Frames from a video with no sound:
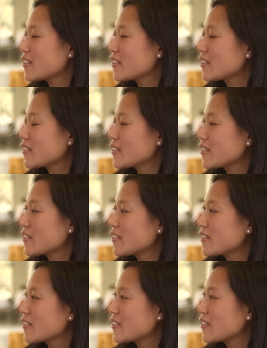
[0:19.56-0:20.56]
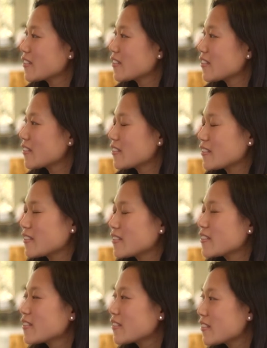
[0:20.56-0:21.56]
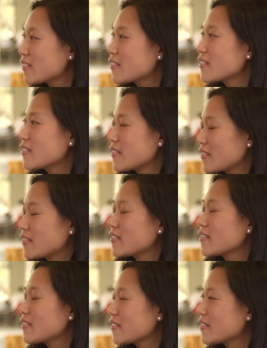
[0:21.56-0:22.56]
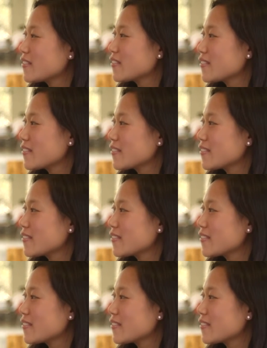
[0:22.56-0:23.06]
This person isn't speaking.